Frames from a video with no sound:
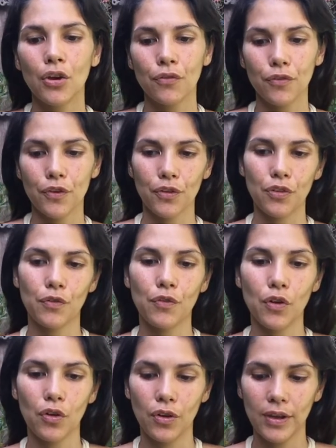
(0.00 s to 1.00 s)
First of
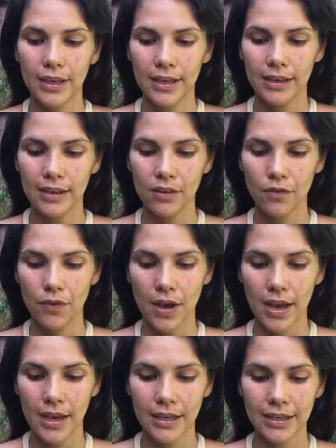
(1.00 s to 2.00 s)
all is
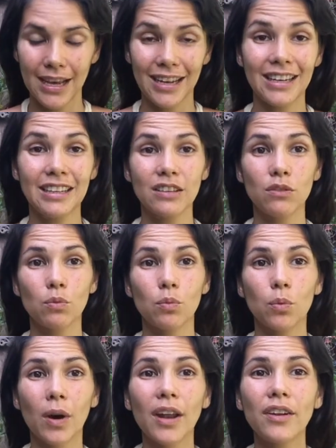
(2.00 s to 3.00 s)
find at least
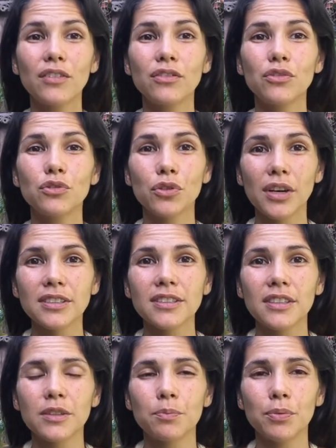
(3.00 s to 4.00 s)
one
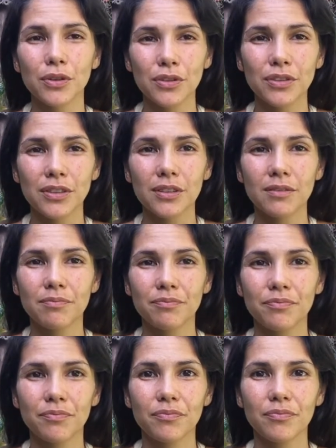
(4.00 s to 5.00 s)
trusted person.
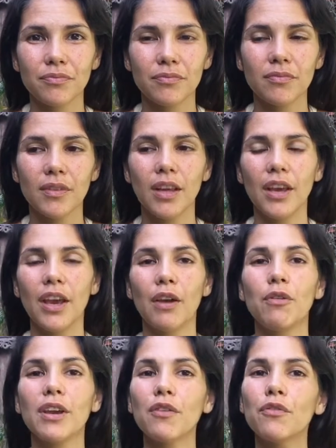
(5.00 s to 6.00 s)

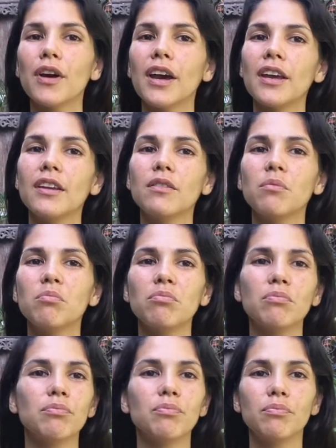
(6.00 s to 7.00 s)
If we can find,
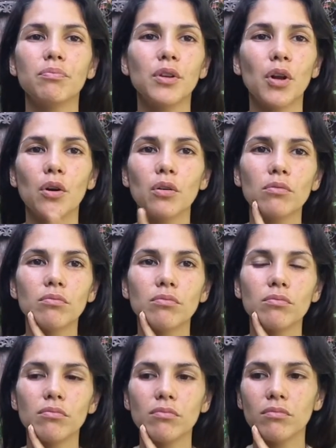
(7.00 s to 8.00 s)

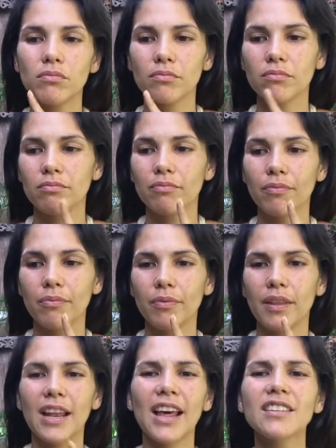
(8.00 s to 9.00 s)

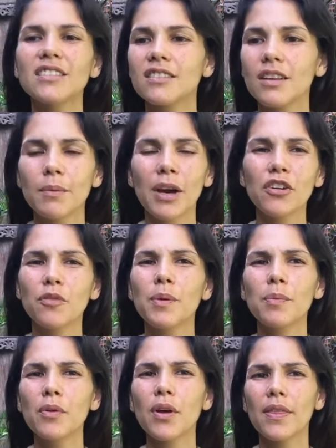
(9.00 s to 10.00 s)
the less amount of
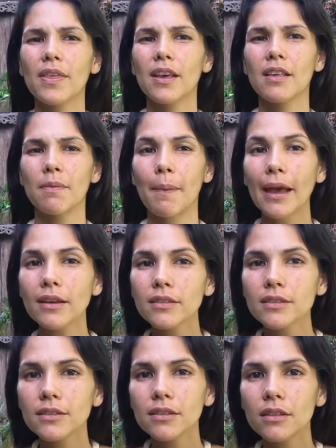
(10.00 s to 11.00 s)
people, I think is
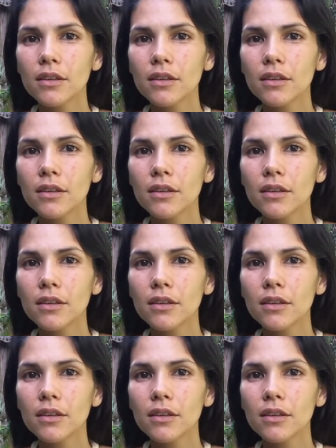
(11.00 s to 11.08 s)
best,